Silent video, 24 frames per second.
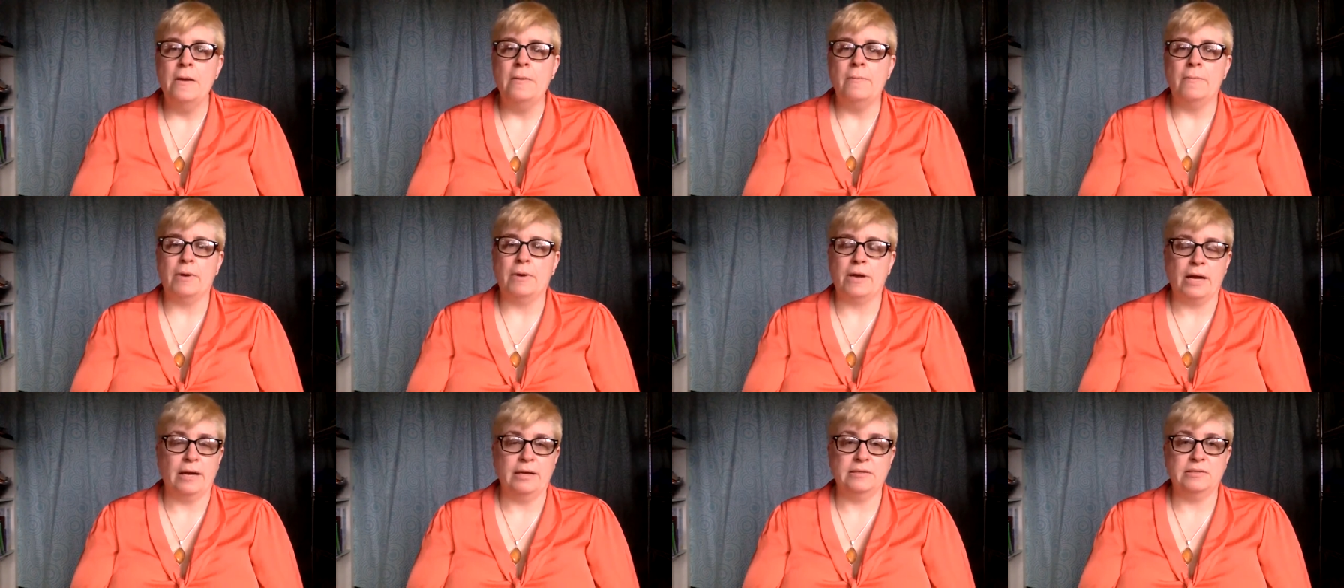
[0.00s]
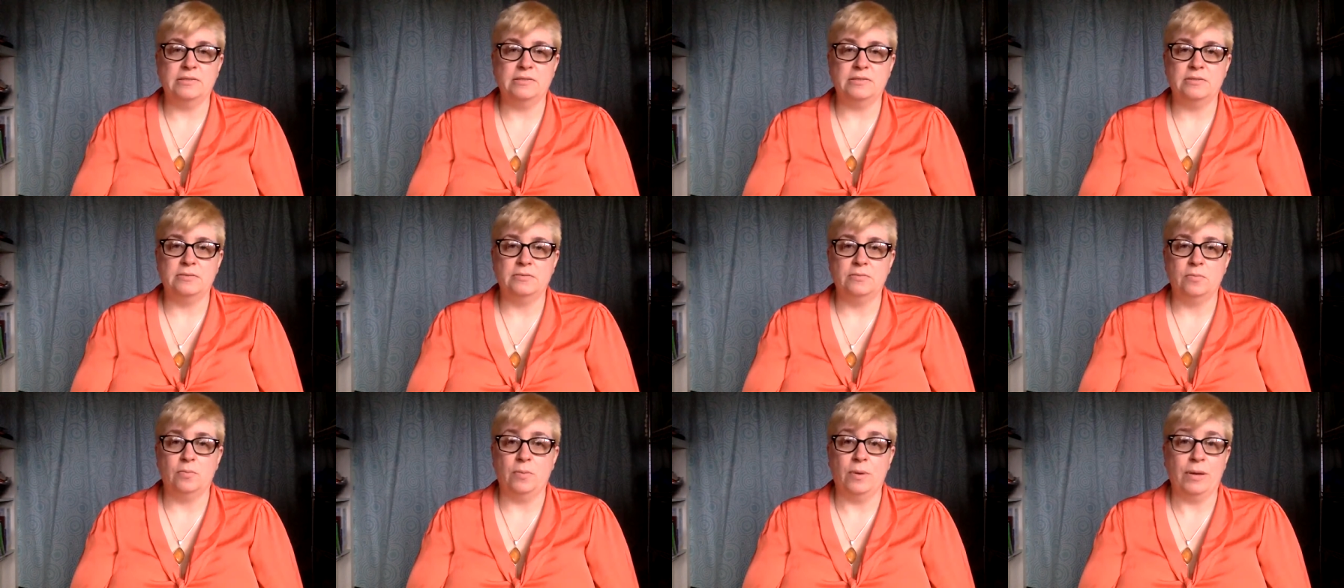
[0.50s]

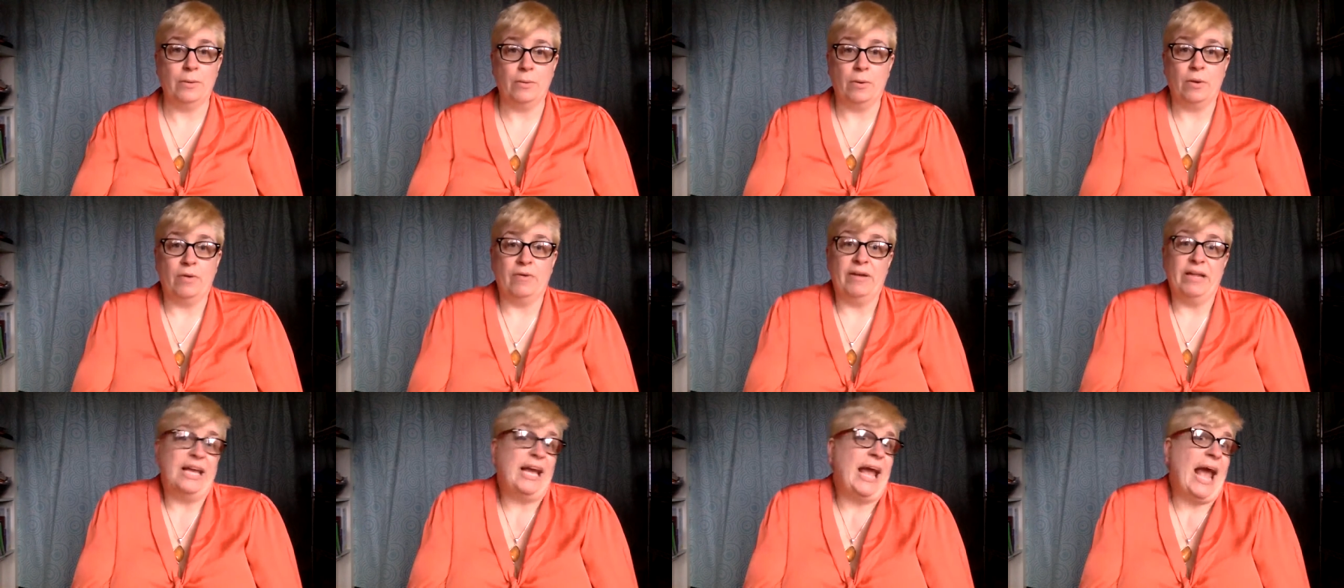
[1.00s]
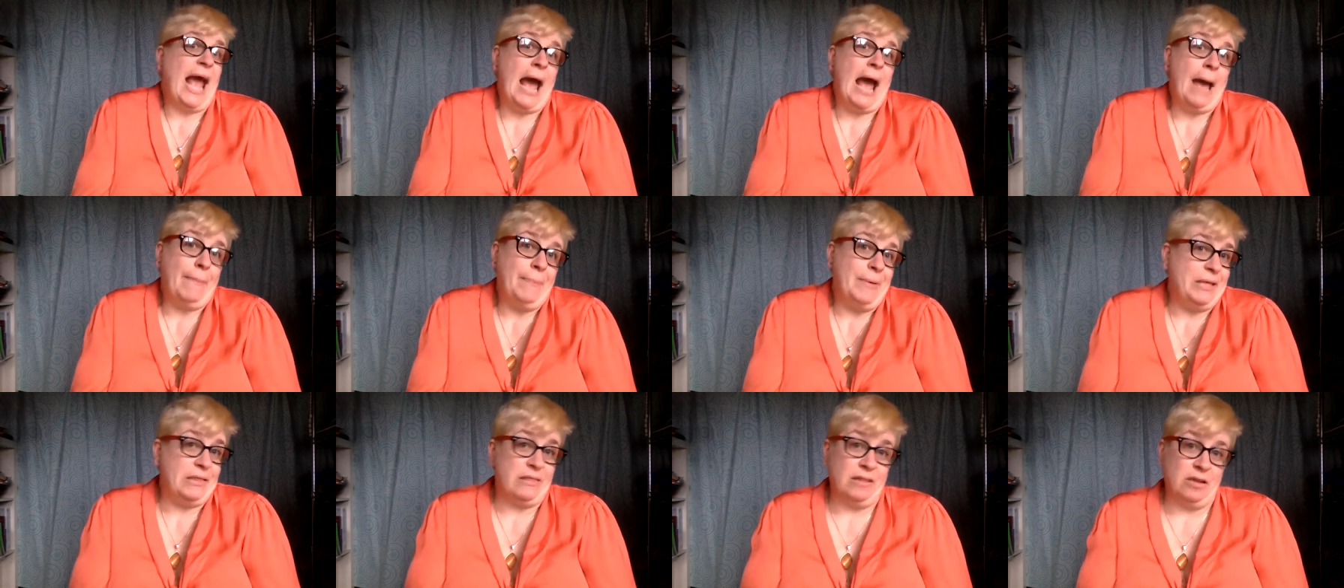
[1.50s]
because we were really
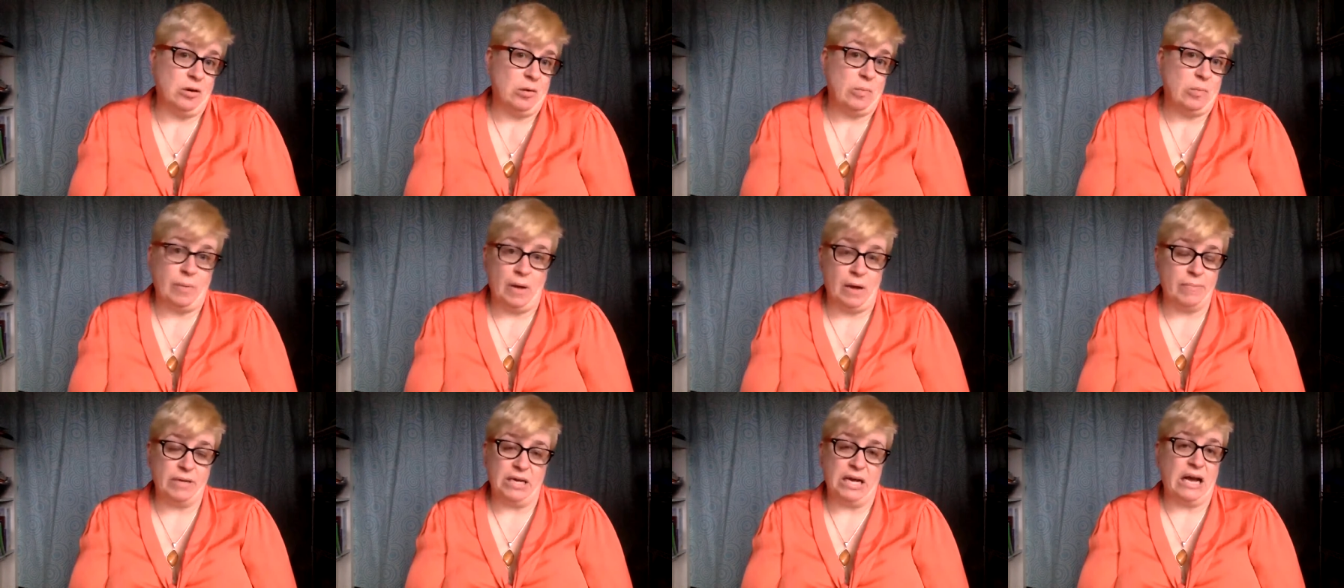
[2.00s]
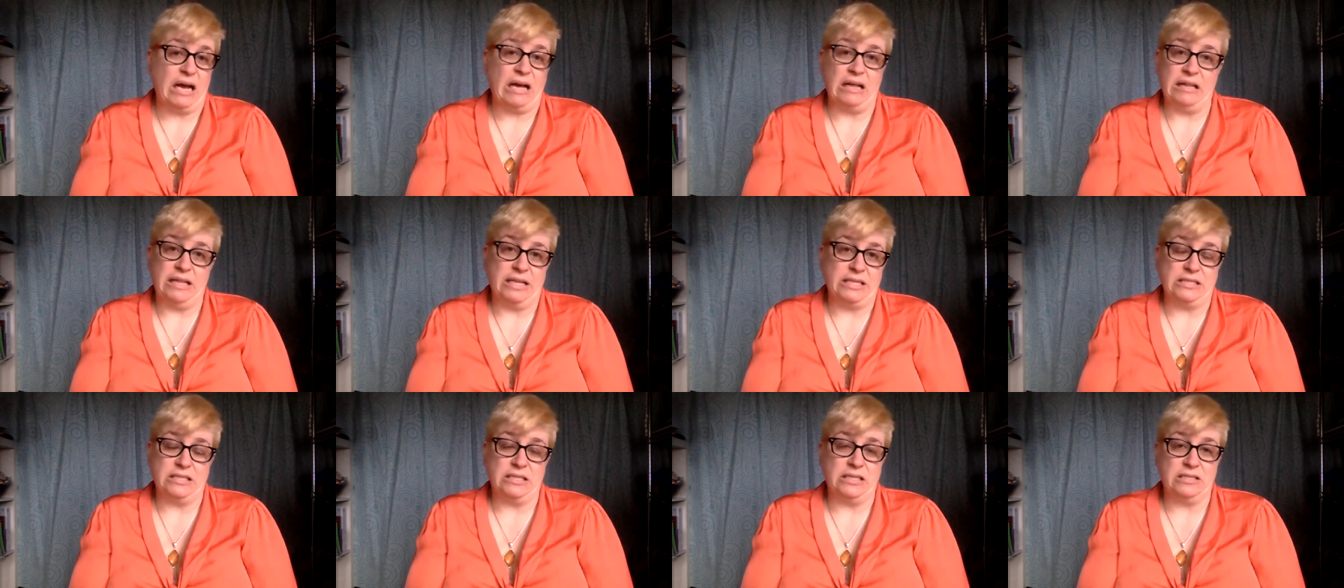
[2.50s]
happy that Obama got
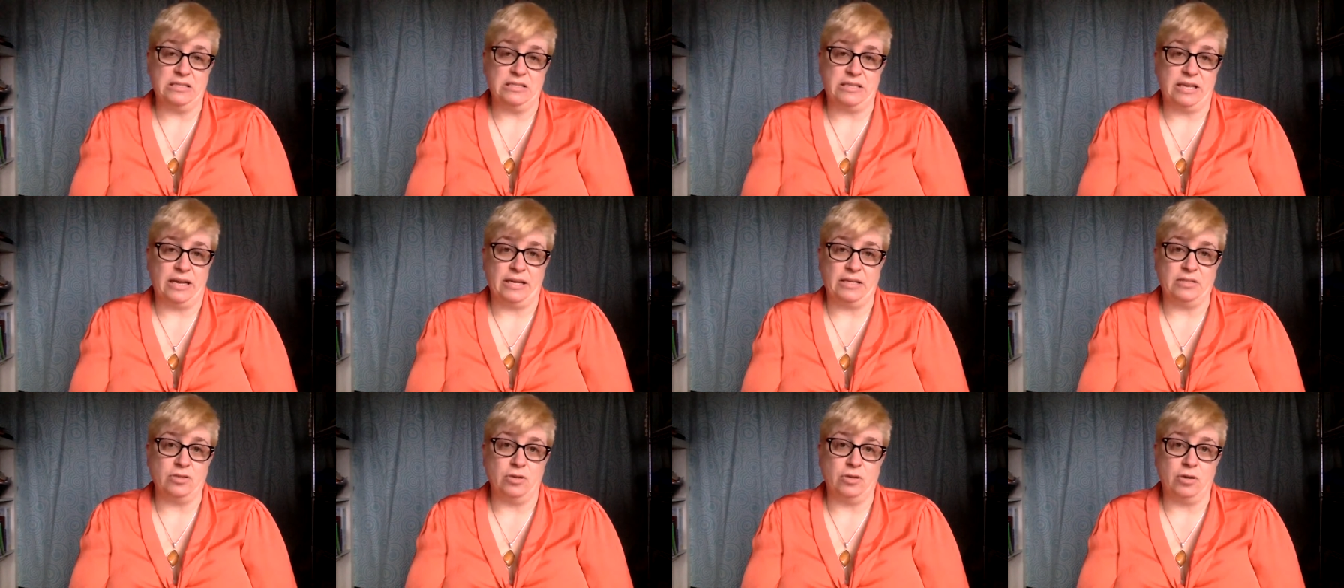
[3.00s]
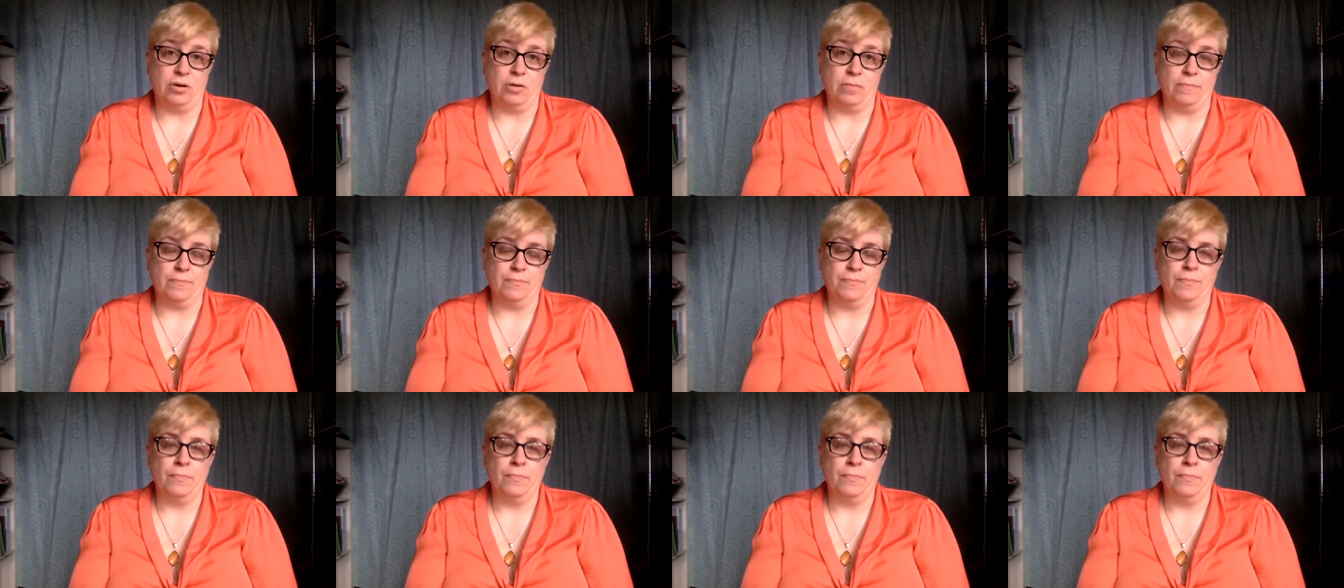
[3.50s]
elected a second term.